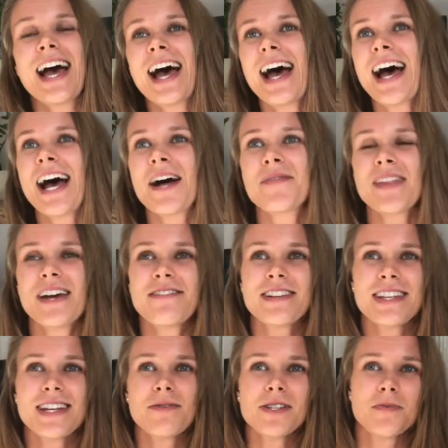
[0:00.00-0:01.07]

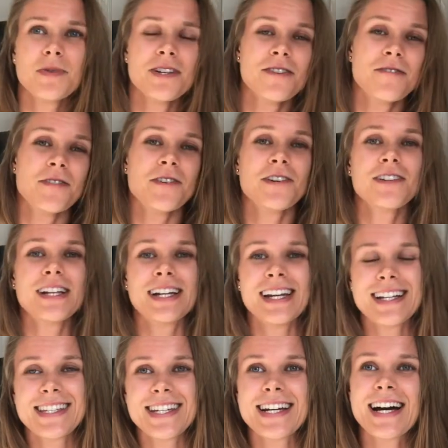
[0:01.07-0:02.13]
Everything was beautiful and
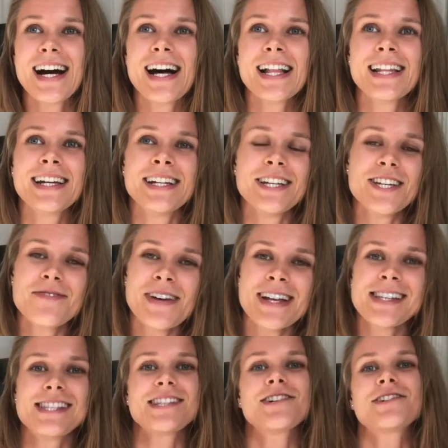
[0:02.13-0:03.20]
ethical and
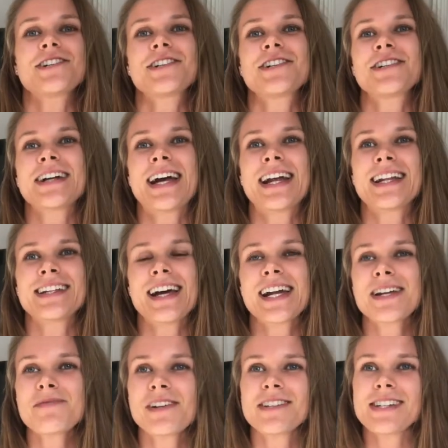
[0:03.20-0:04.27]
human slaughter and
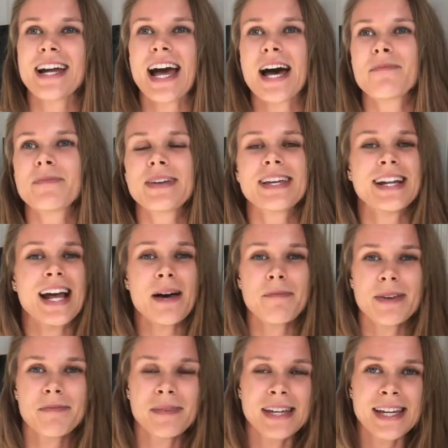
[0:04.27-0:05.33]
animals are happy and
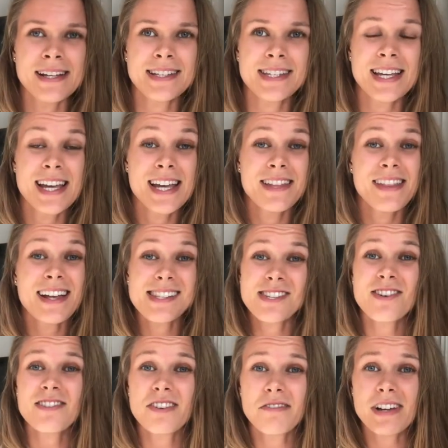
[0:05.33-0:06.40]
happy meat. That's
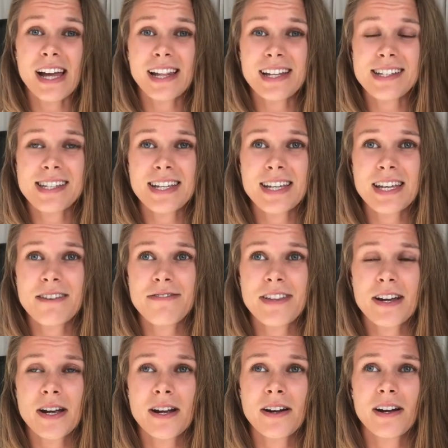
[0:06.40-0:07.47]
not the reality. If
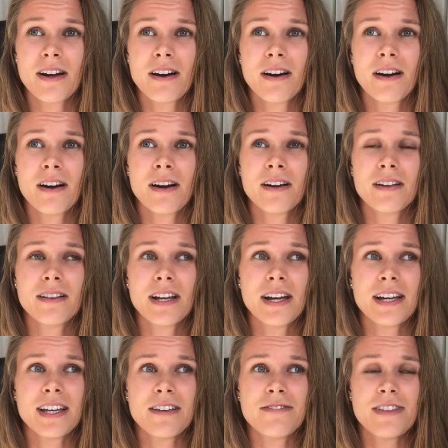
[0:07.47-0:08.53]
there are
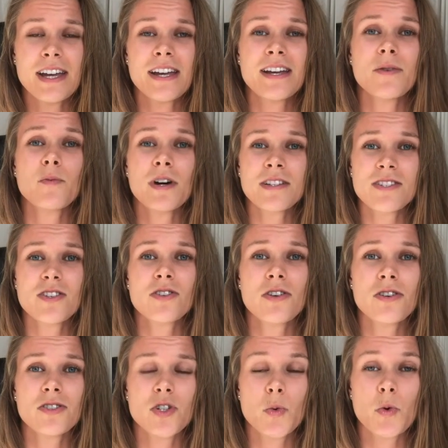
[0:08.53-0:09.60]
like, if they want to
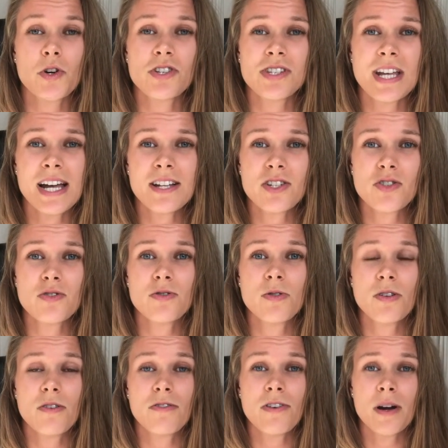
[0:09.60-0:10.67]
go towards that through
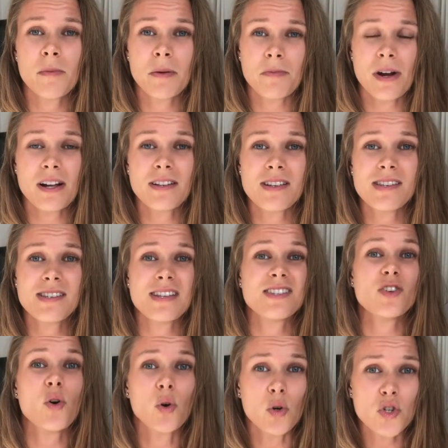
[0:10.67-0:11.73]
the farming practice,
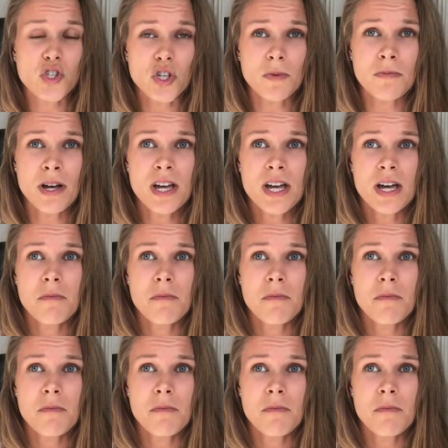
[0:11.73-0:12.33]
that's awesome.